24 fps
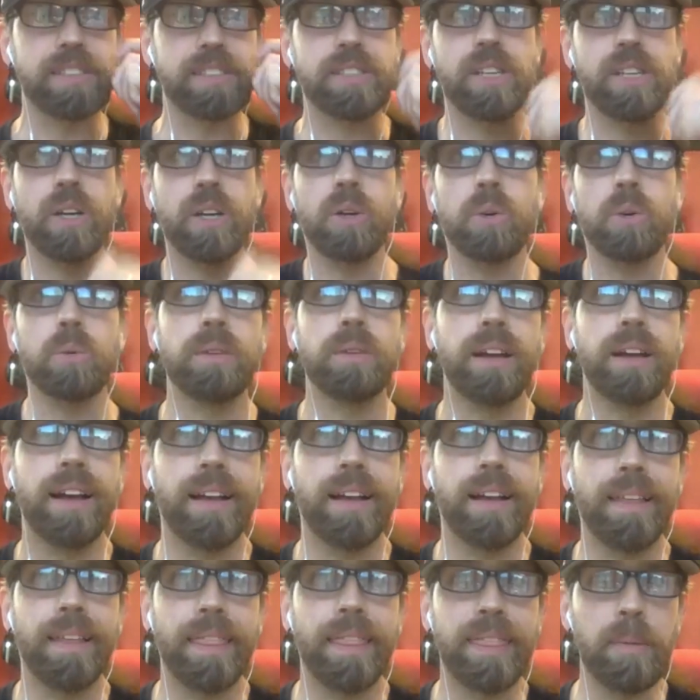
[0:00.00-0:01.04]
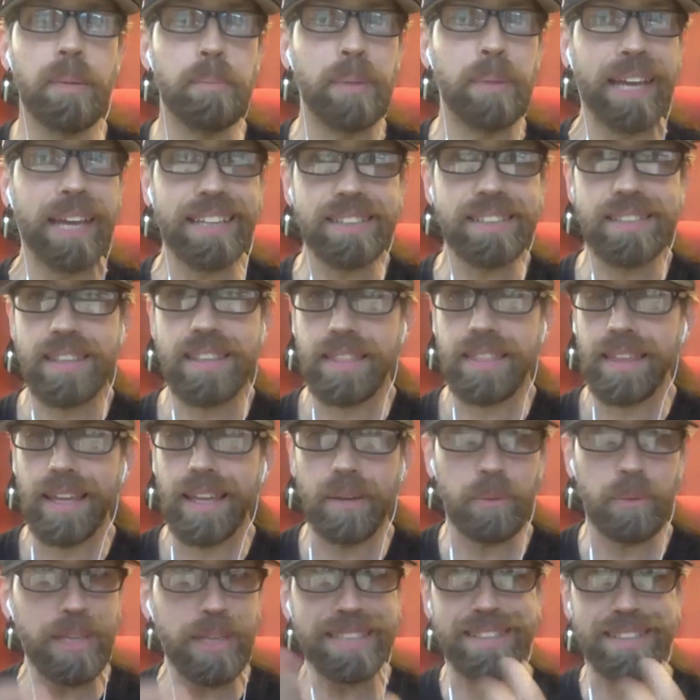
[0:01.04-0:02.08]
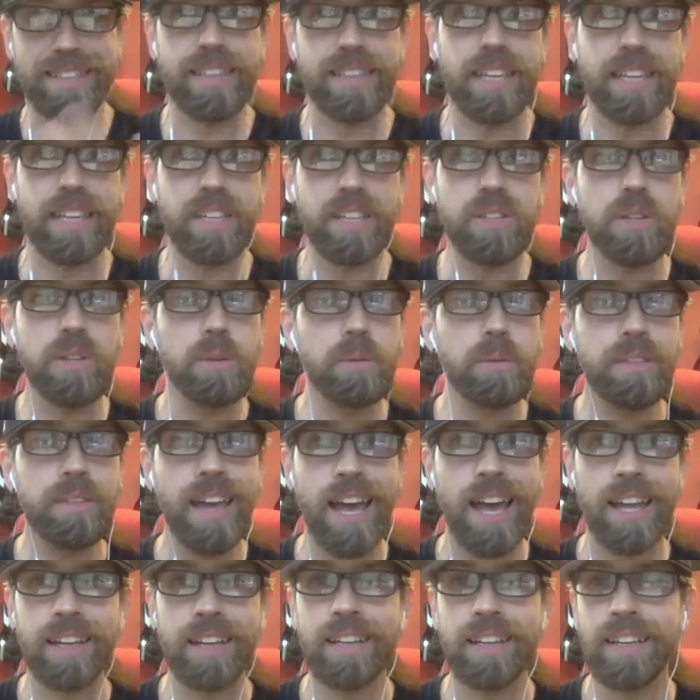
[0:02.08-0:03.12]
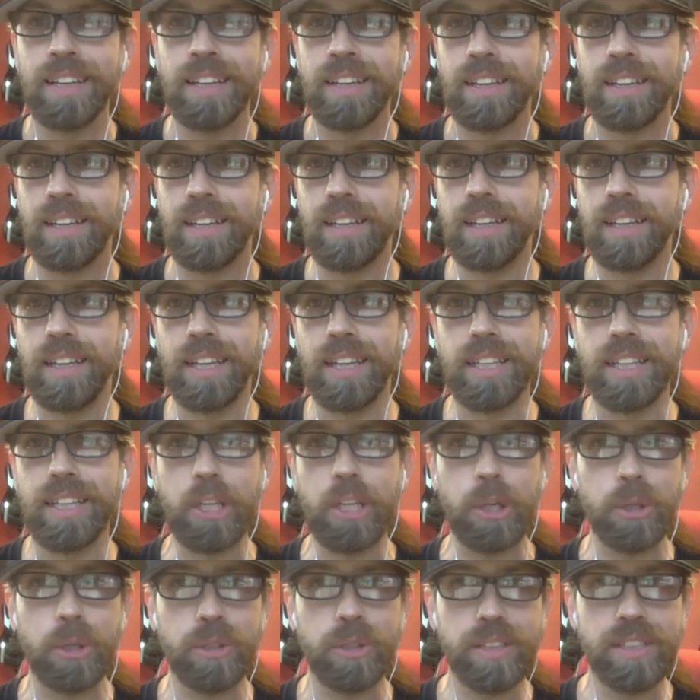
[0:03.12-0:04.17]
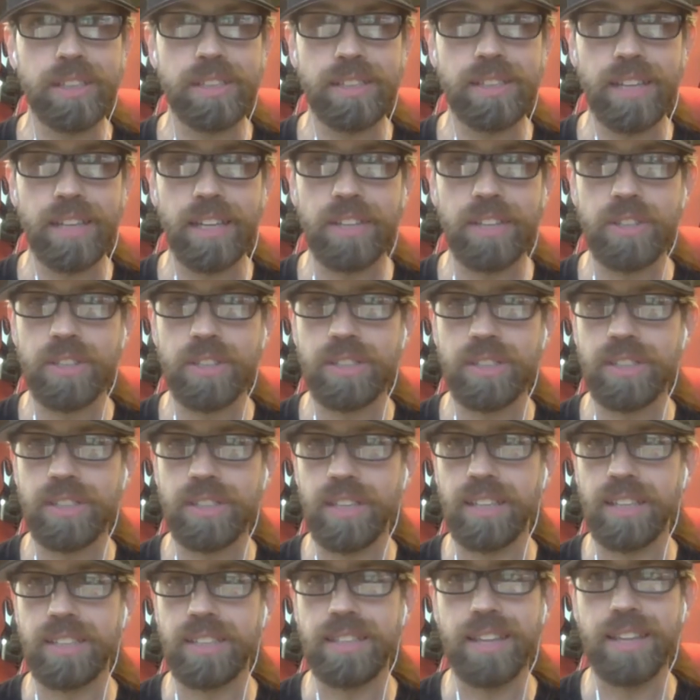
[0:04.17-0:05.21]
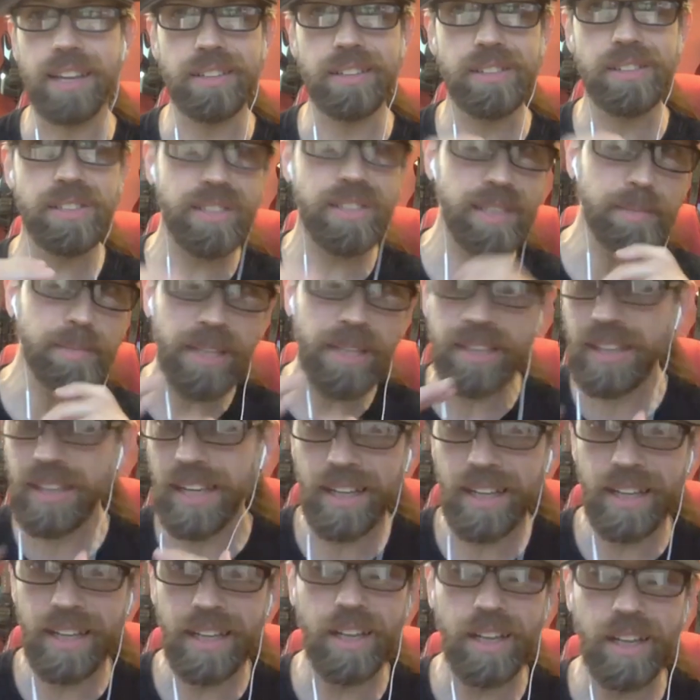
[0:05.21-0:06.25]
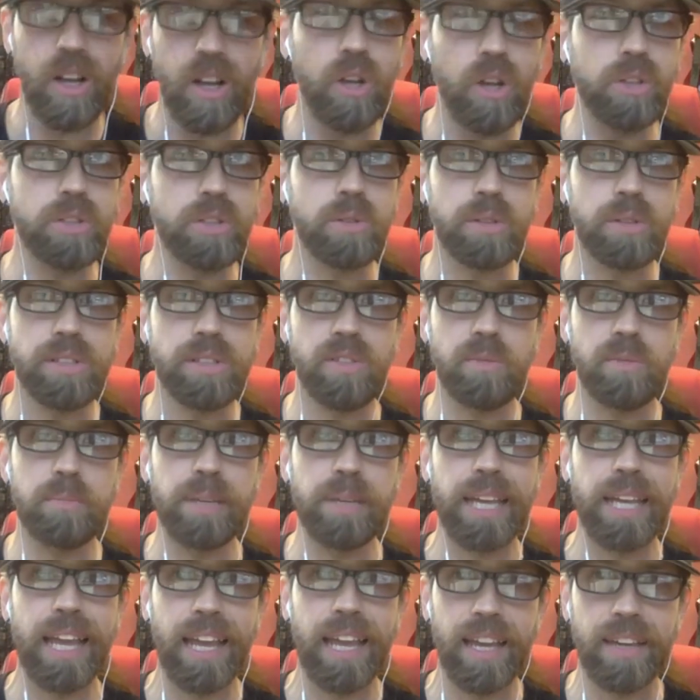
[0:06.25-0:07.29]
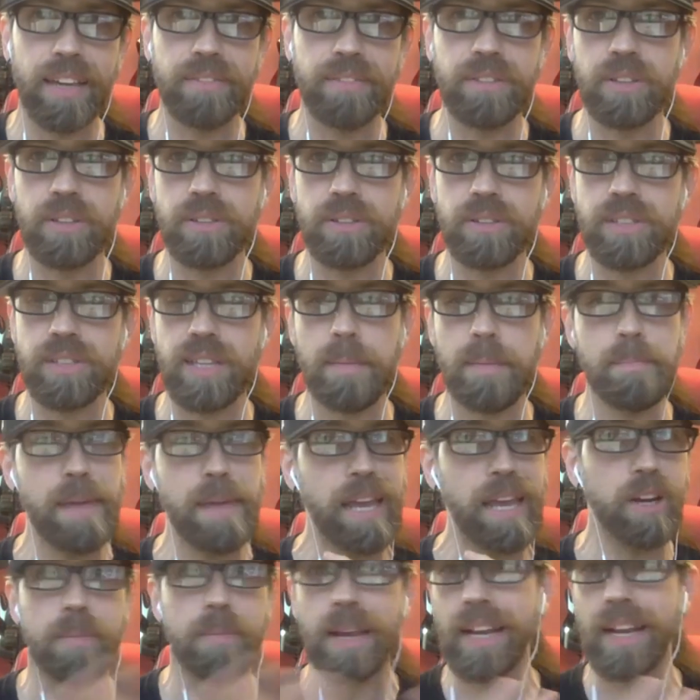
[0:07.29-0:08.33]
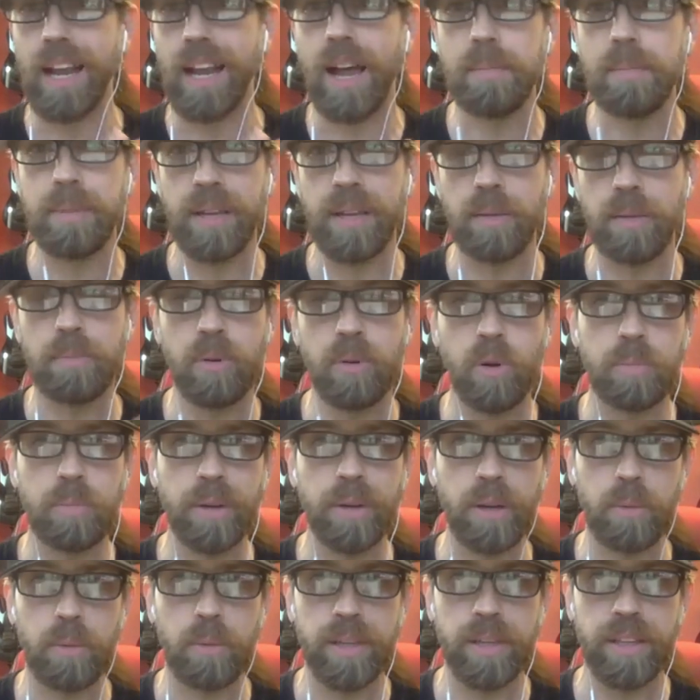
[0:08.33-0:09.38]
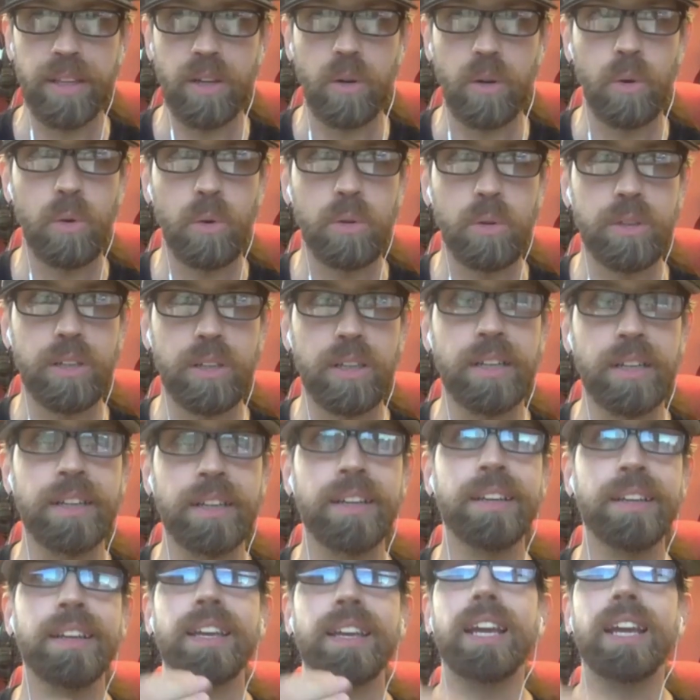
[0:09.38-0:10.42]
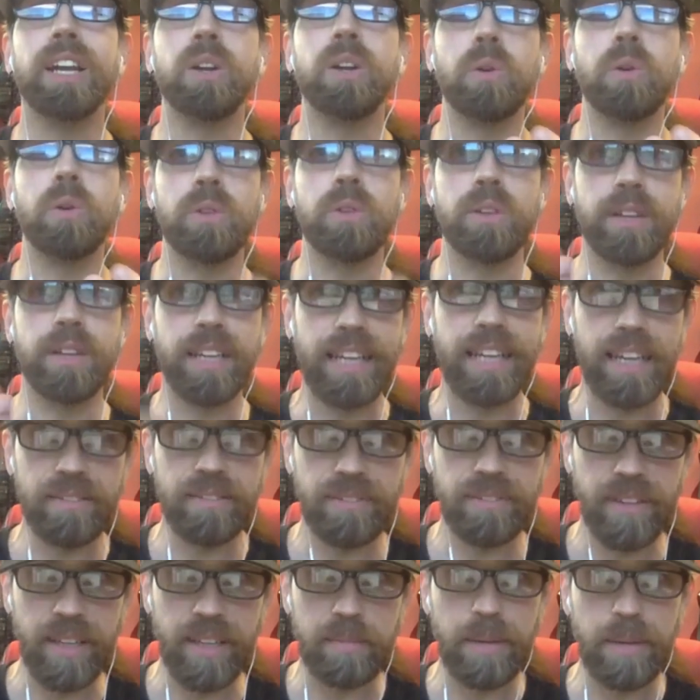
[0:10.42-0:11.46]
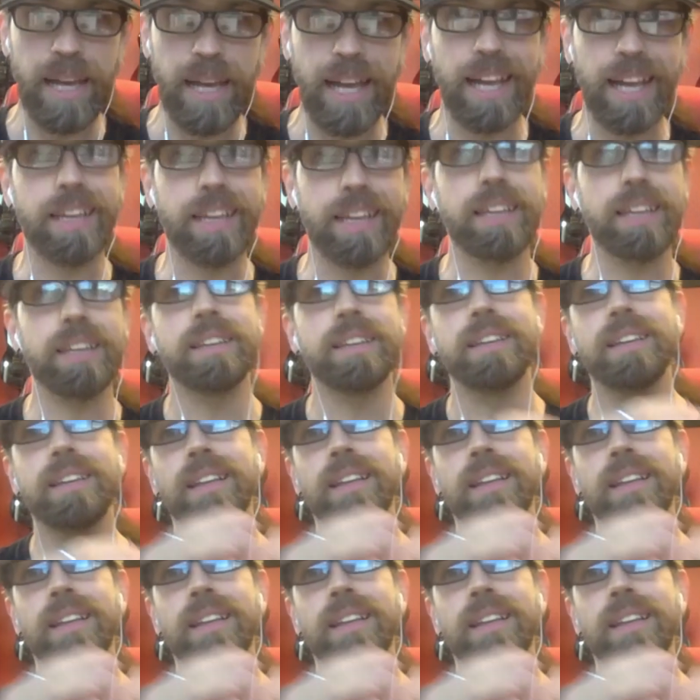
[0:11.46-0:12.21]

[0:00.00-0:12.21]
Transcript: So uh, the biggest thing, reason they do that uh, in the early stages is they are simulating all sorts of behaviors that may or may not be appropriate when they're older in order to get feedback.